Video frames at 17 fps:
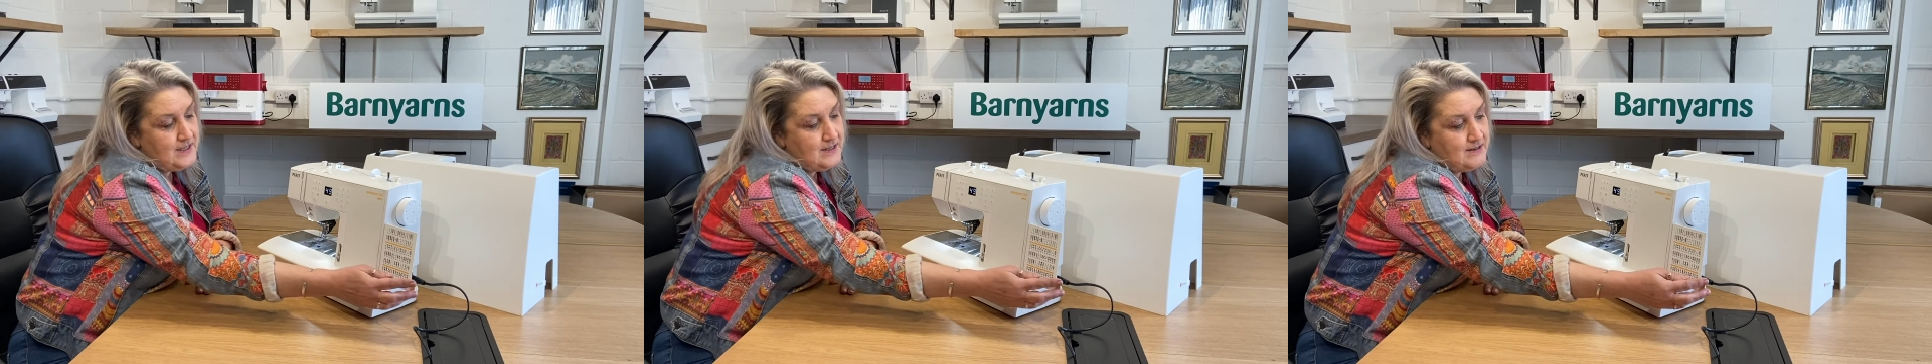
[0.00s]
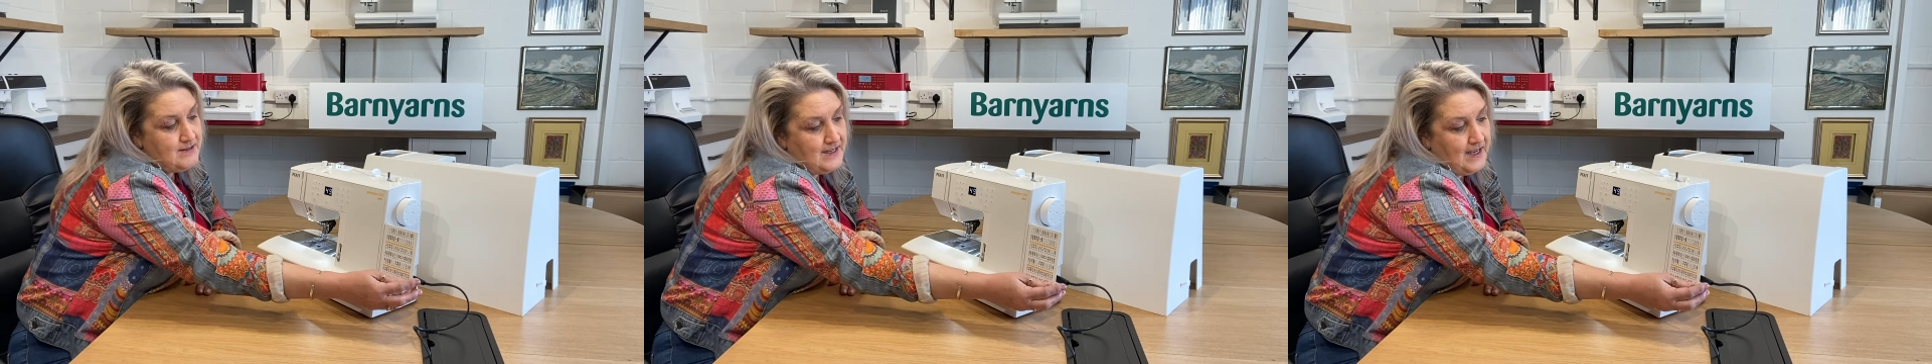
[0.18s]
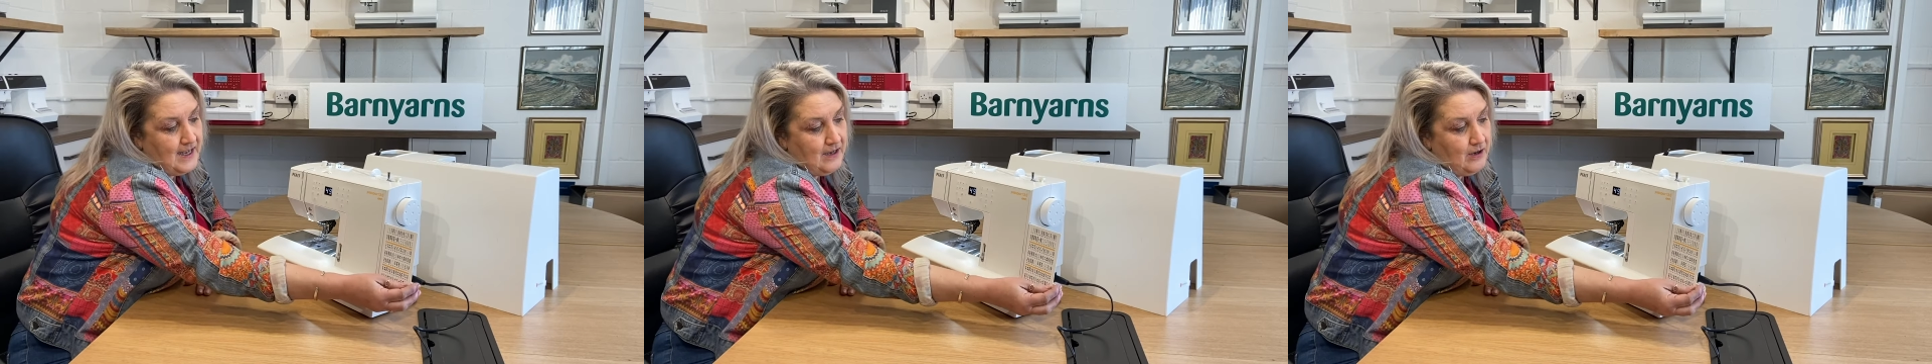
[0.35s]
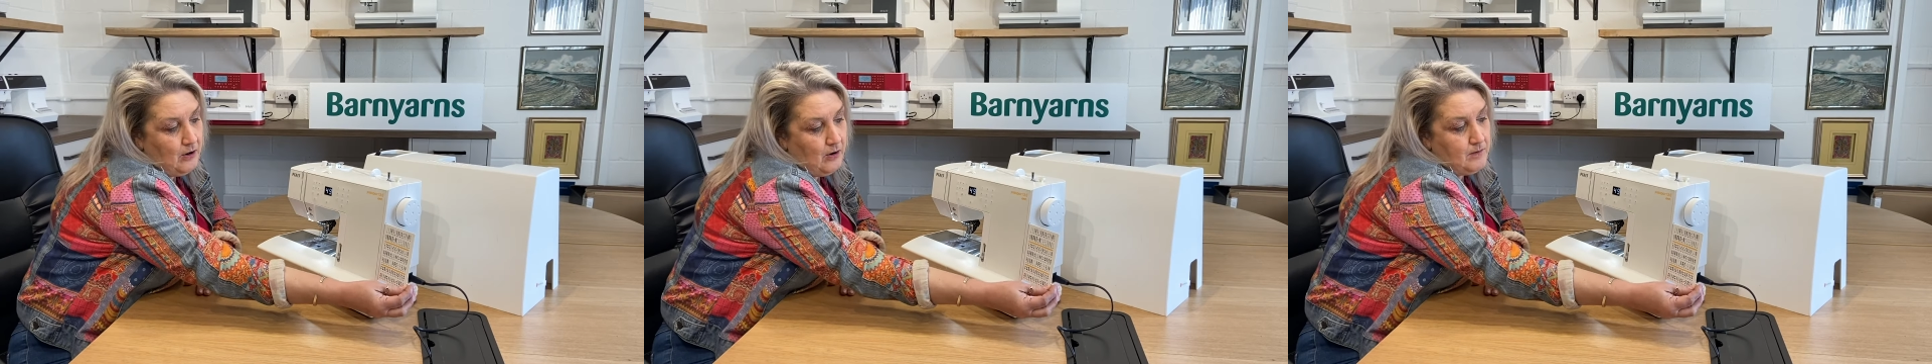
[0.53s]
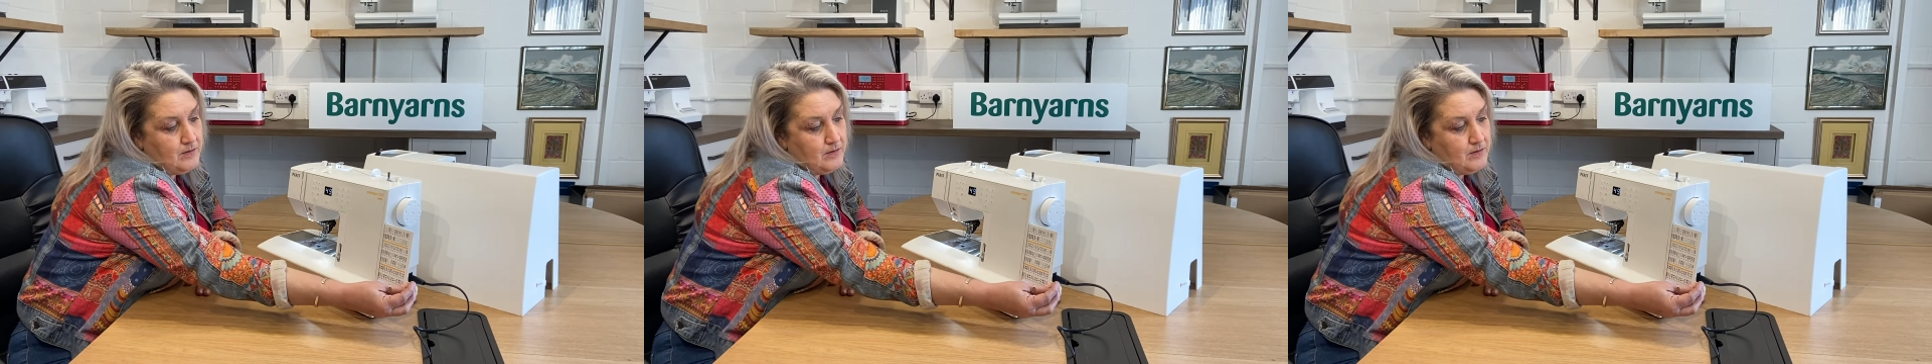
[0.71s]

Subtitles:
I say, up to